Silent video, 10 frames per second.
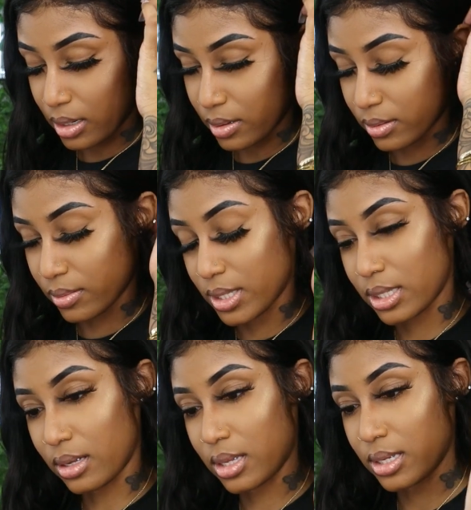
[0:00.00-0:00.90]
Let me
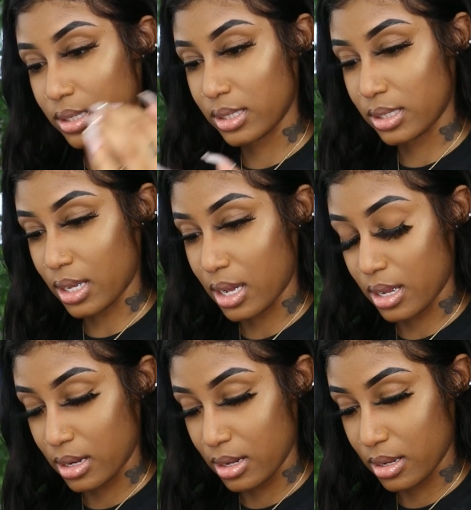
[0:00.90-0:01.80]
sell these
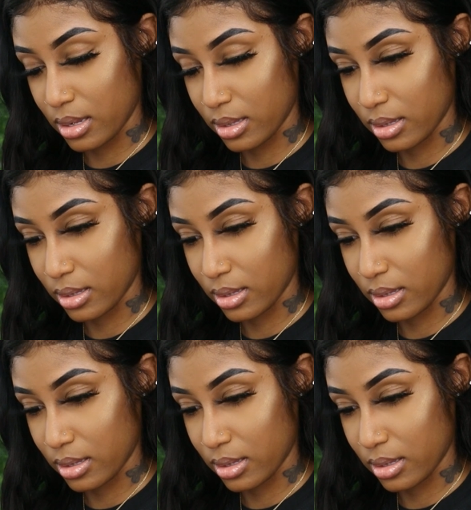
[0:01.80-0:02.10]
instead.